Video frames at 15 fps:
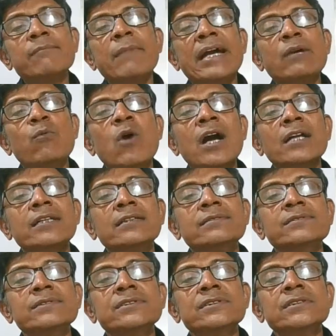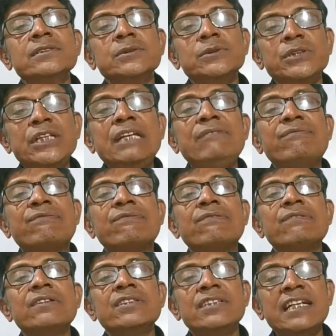by 1 if
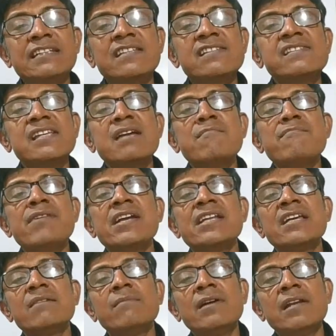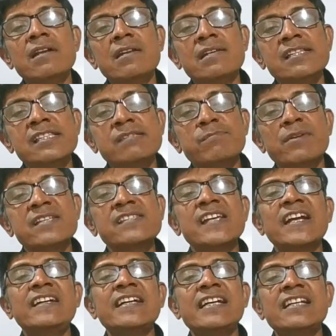that the same variable is
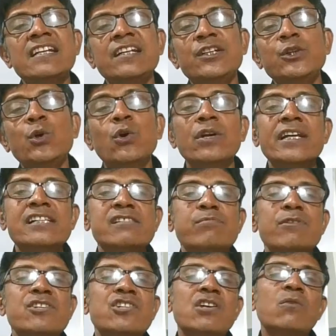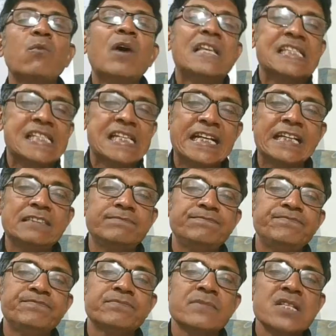present in your expression once again.
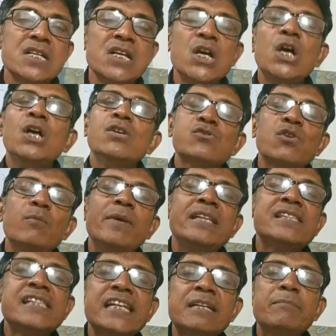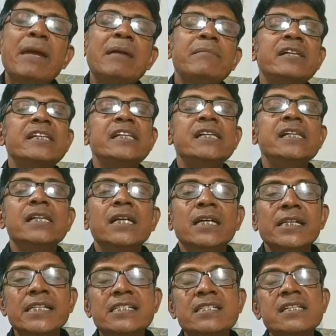So it means in memory
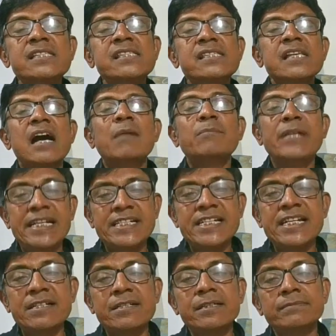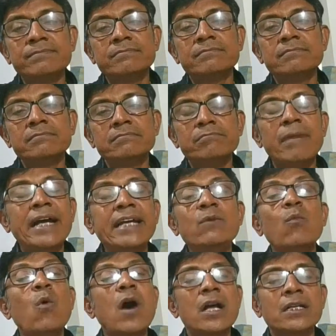it is updated by
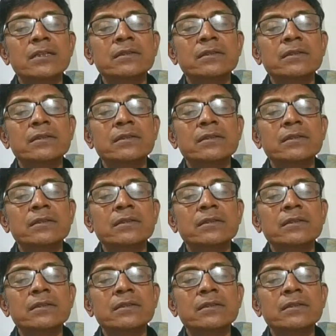1.